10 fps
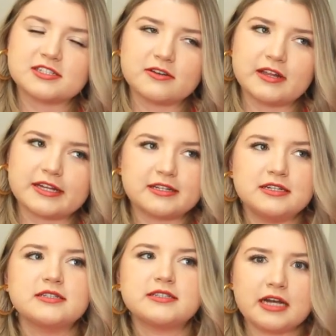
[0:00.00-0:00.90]
So like,
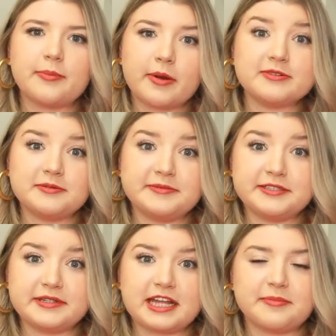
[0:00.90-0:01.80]
I'll probably be
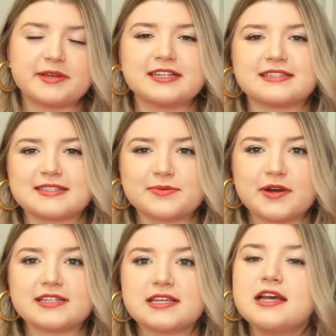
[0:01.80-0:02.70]
doing that, because this
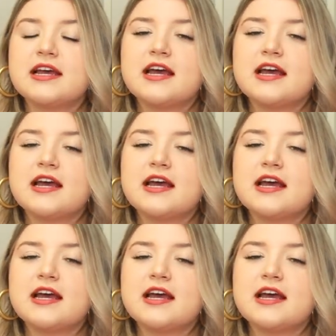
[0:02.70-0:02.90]
was